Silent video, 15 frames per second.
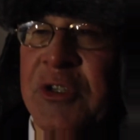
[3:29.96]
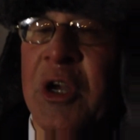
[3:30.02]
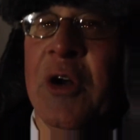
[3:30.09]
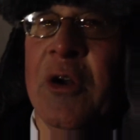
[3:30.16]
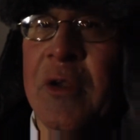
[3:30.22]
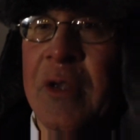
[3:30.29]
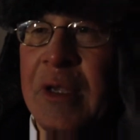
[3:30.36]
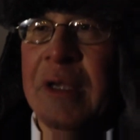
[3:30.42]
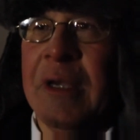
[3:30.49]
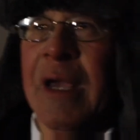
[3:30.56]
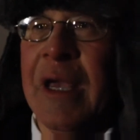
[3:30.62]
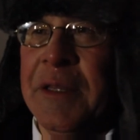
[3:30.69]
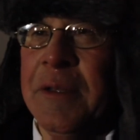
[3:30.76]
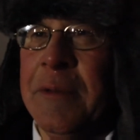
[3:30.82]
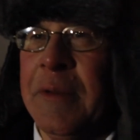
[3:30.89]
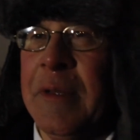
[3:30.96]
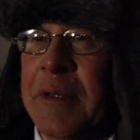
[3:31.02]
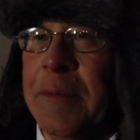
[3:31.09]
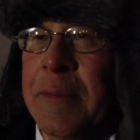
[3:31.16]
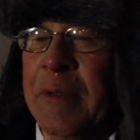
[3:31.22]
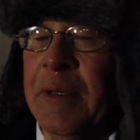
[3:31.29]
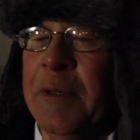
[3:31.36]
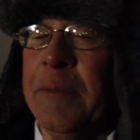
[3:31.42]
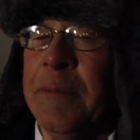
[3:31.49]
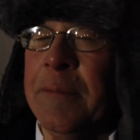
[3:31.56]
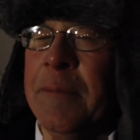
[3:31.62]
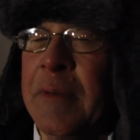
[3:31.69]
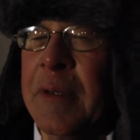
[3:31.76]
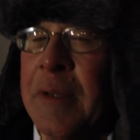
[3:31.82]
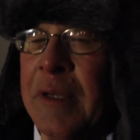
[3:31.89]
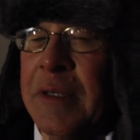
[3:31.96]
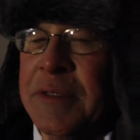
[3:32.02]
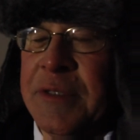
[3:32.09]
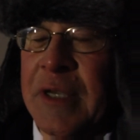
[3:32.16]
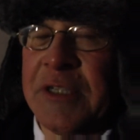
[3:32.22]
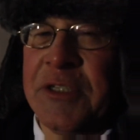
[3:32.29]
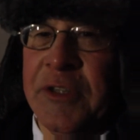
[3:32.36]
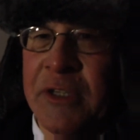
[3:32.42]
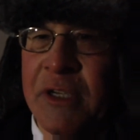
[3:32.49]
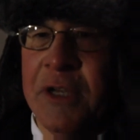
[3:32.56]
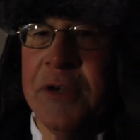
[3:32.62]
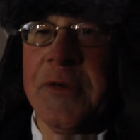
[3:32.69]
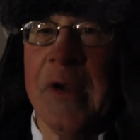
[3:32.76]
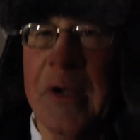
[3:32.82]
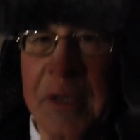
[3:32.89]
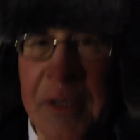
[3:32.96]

So in the middle section of the country.